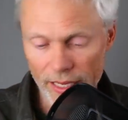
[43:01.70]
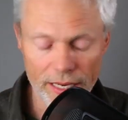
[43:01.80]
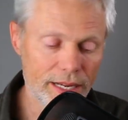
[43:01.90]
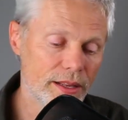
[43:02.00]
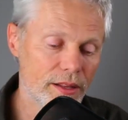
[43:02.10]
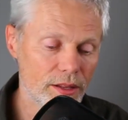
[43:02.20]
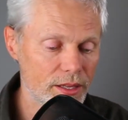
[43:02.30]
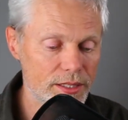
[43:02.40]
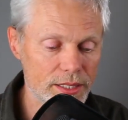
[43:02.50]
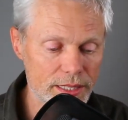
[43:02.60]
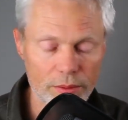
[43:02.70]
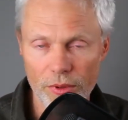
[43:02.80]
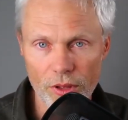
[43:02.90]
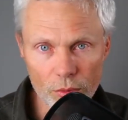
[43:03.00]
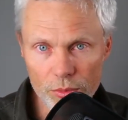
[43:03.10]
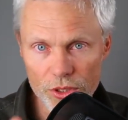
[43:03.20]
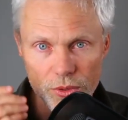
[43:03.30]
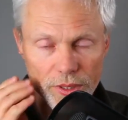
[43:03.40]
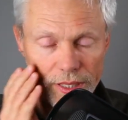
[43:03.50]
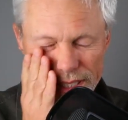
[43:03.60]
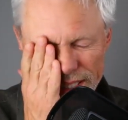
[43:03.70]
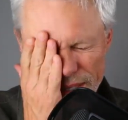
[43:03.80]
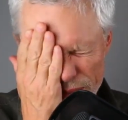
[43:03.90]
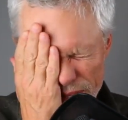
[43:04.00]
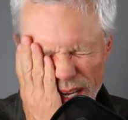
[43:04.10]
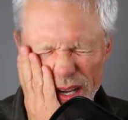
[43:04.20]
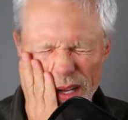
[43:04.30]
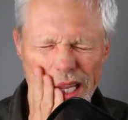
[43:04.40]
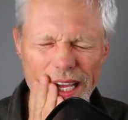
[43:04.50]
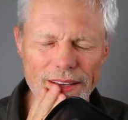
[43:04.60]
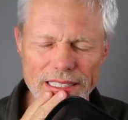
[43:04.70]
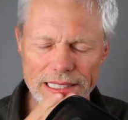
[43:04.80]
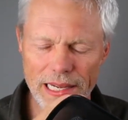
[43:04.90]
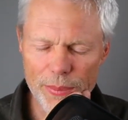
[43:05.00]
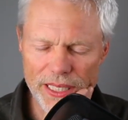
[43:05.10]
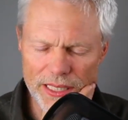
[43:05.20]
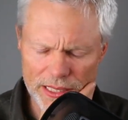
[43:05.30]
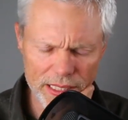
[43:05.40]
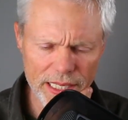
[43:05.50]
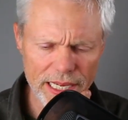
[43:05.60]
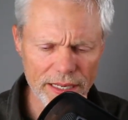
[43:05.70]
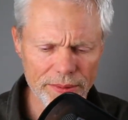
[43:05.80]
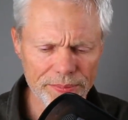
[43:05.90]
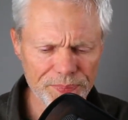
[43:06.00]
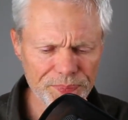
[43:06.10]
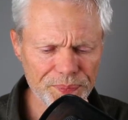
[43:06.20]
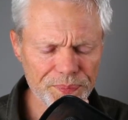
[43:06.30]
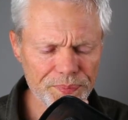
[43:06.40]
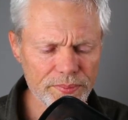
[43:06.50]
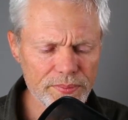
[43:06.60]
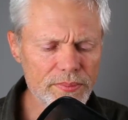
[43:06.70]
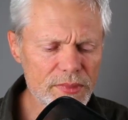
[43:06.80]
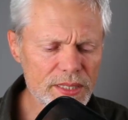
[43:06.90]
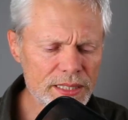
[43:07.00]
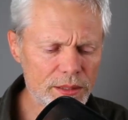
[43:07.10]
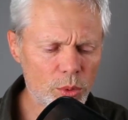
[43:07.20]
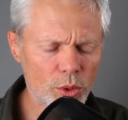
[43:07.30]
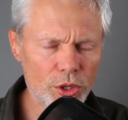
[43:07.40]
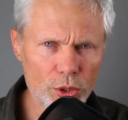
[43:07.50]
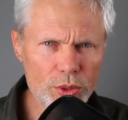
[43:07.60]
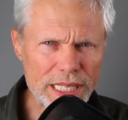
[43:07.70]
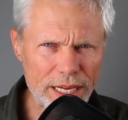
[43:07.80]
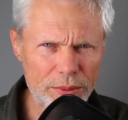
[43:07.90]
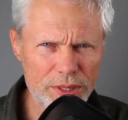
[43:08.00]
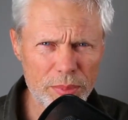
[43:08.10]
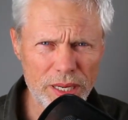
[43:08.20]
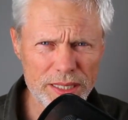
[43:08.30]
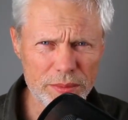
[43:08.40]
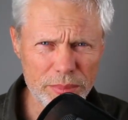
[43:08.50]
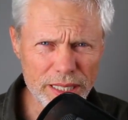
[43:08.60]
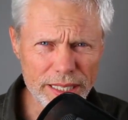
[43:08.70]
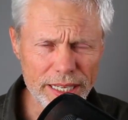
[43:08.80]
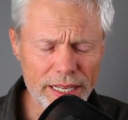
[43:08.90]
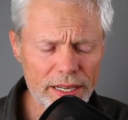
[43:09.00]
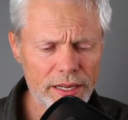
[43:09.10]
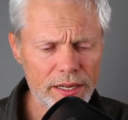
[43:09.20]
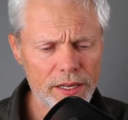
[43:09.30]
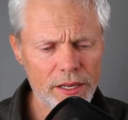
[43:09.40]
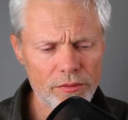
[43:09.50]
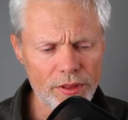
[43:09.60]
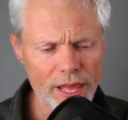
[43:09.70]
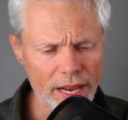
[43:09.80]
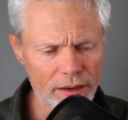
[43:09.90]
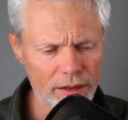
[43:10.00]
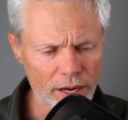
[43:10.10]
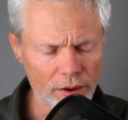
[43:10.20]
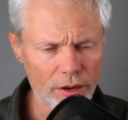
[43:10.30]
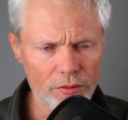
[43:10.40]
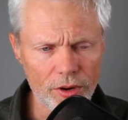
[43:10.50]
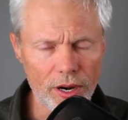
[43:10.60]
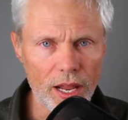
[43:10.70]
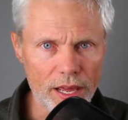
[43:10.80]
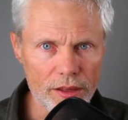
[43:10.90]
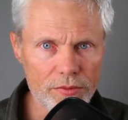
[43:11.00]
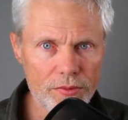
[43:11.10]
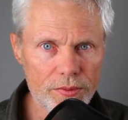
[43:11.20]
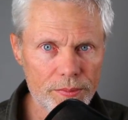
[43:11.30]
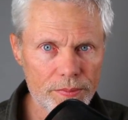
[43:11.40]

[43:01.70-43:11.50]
and uh, it's the same with homeschooling. It's the same with uh, a lot of these topics. That the more you take responsibility for that area of your life,